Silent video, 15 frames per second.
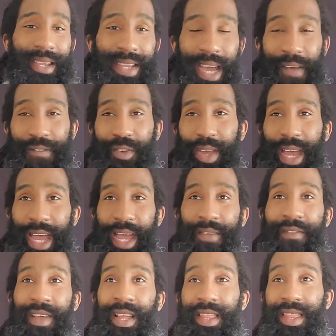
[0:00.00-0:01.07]
Now if you
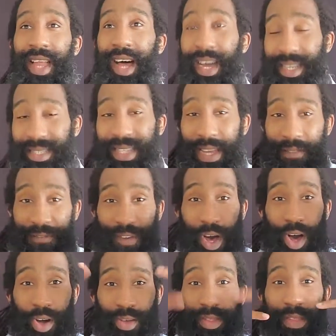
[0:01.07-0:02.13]
have locks that
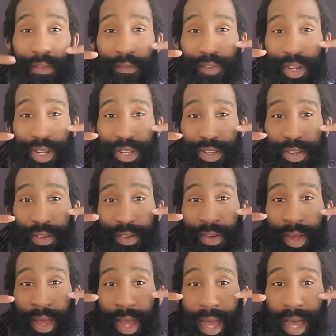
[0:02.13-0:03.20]
falls in front of
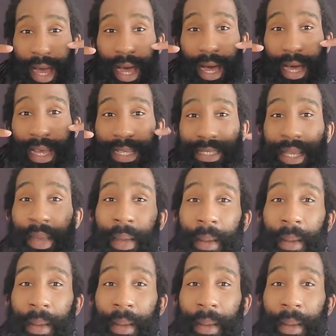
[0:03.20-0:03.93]
your eyes,